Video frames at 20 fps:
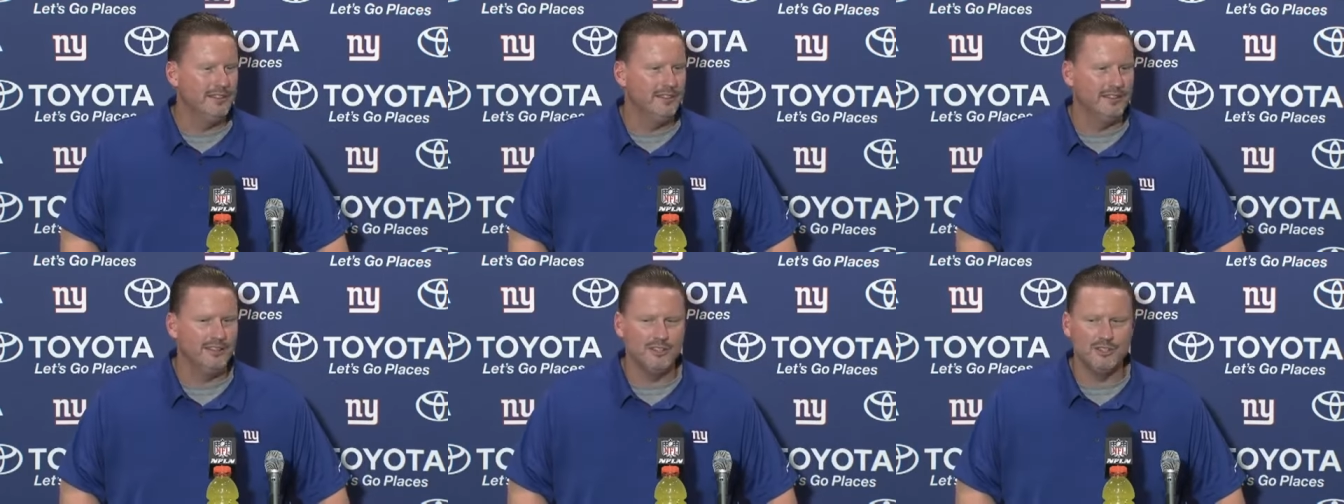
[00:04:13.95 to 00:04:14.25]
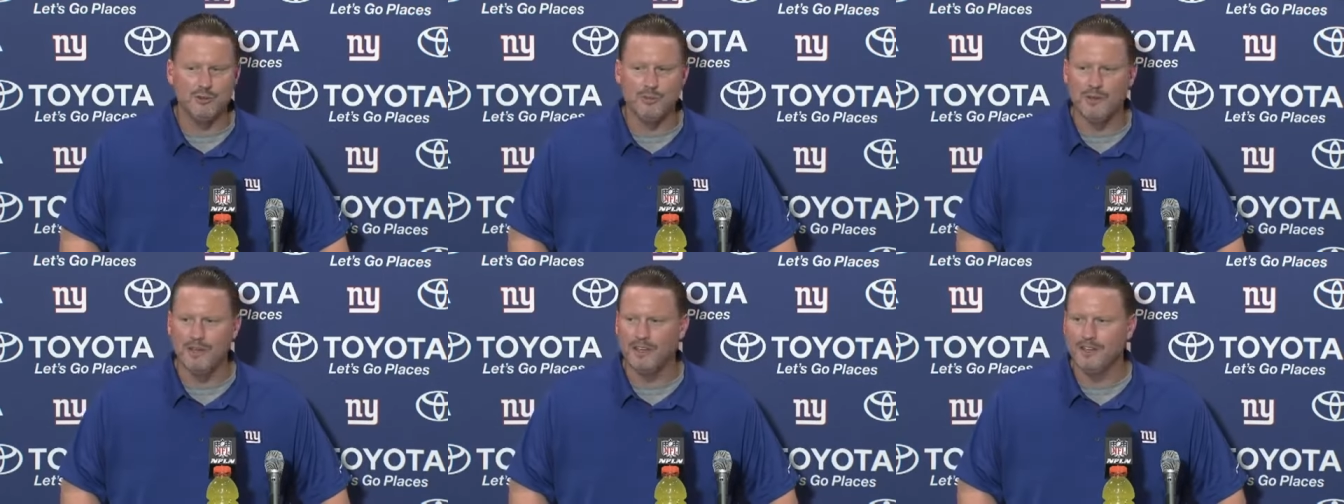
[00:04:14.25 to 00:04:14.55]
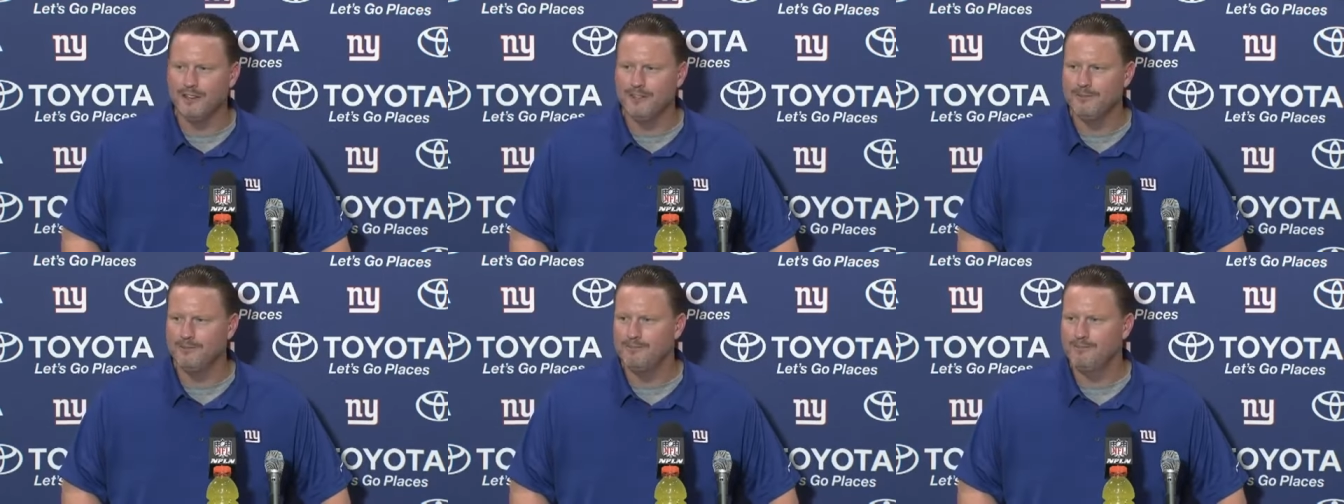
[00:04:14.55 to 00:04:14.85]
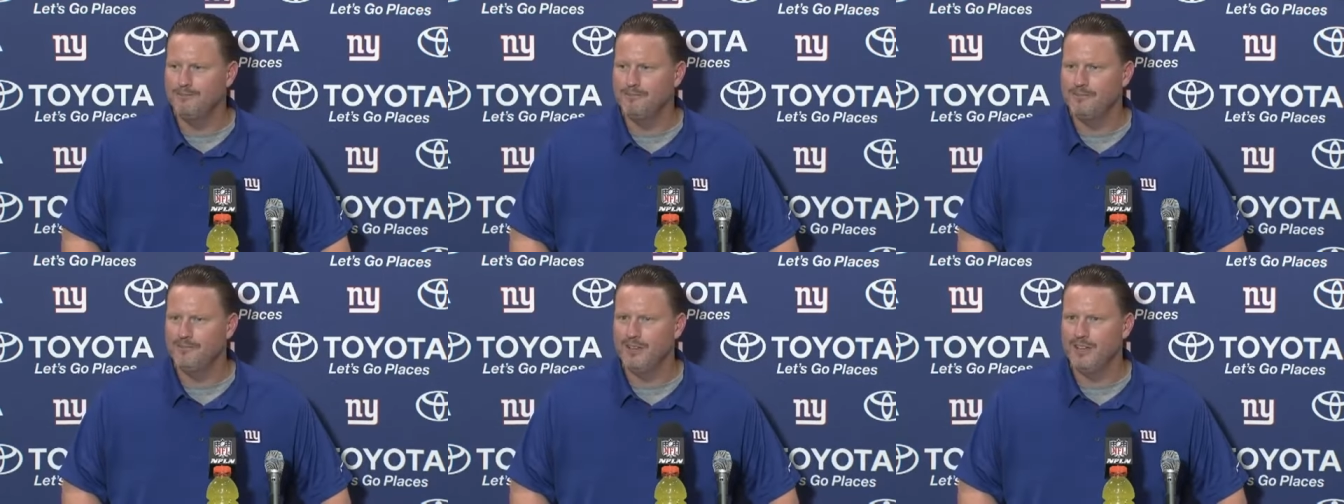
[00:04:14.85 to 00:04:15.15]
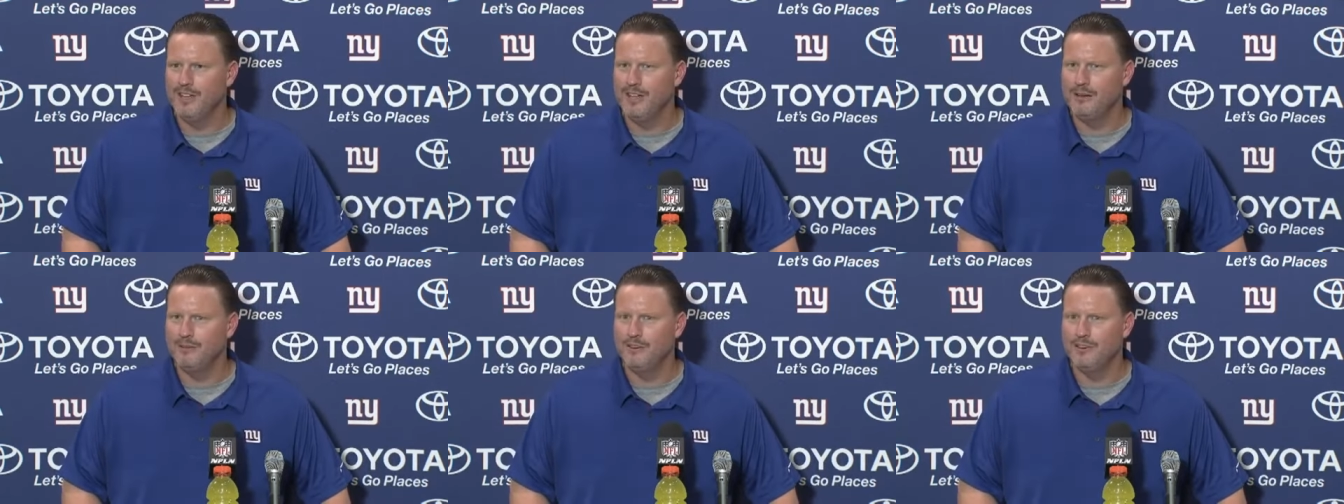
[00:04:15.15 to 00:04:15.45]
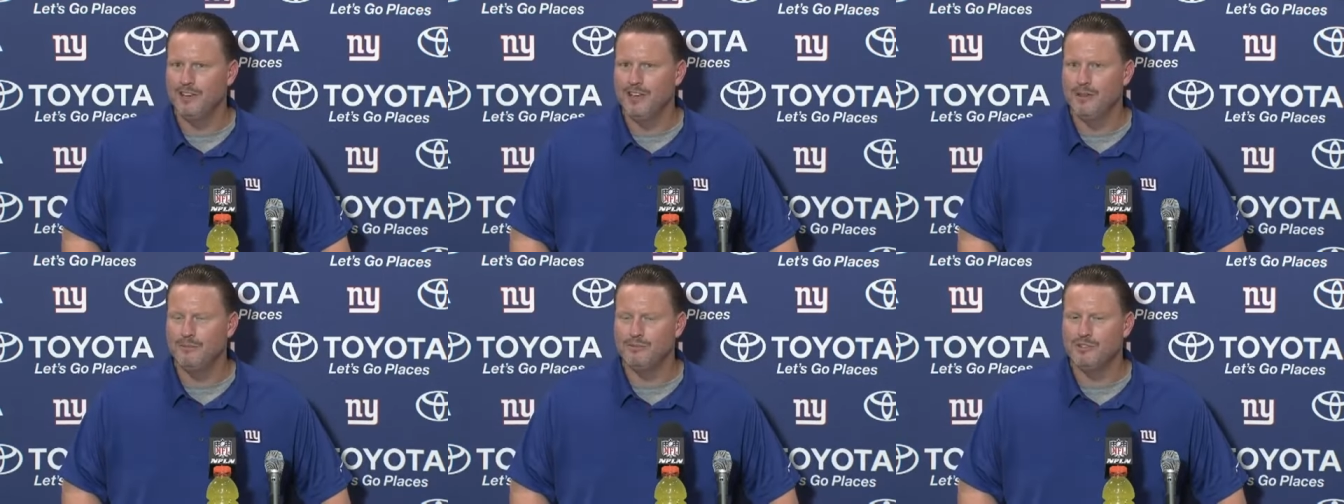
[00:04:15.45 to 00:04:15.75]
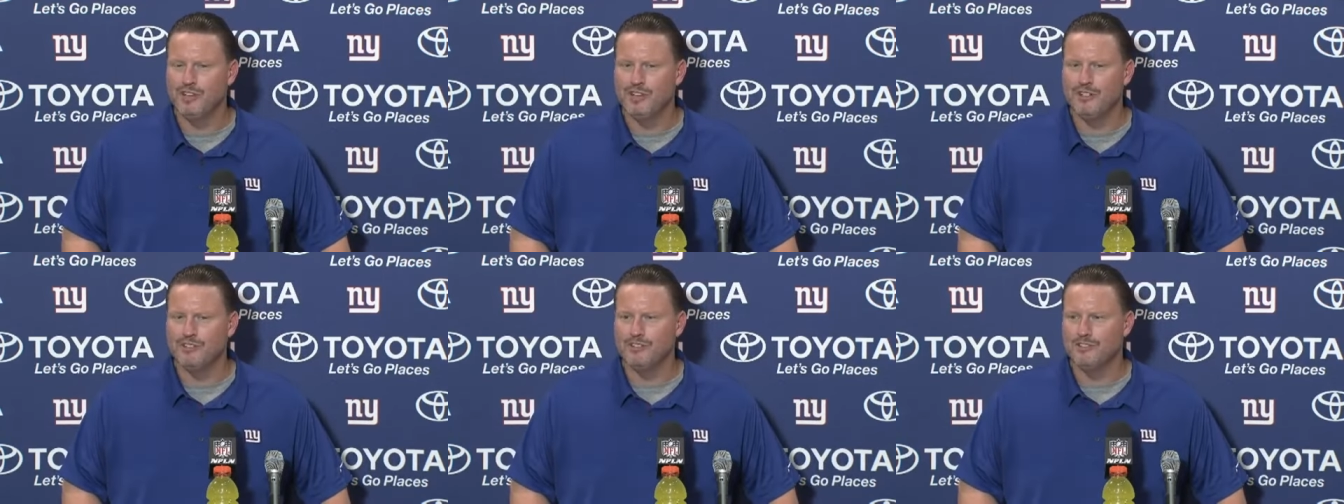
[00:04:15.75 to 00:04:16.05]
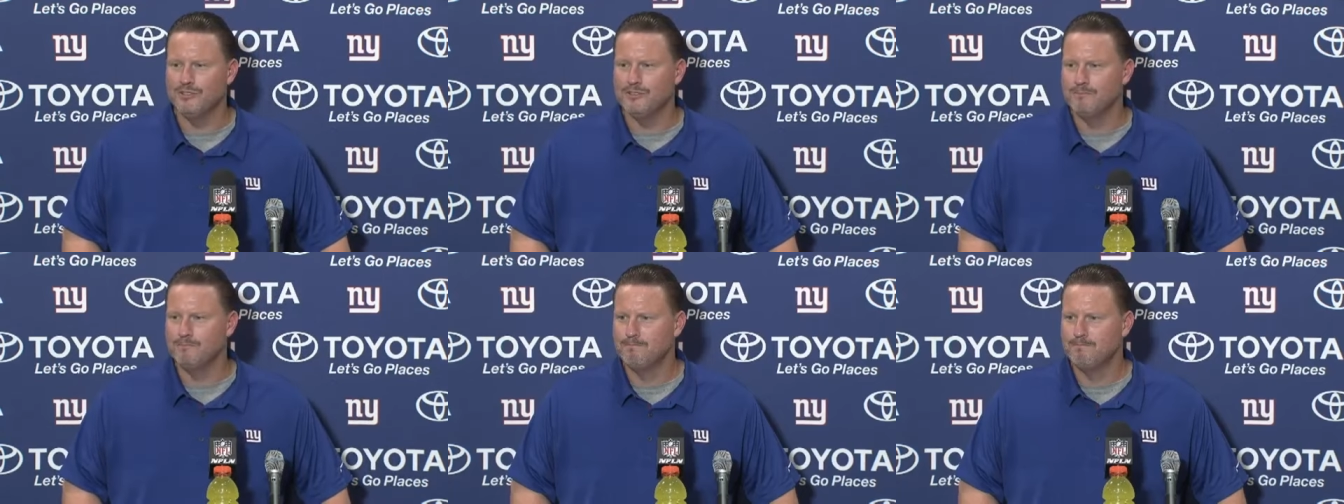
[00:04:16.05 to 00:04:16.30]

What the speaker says: that you make. The game changes.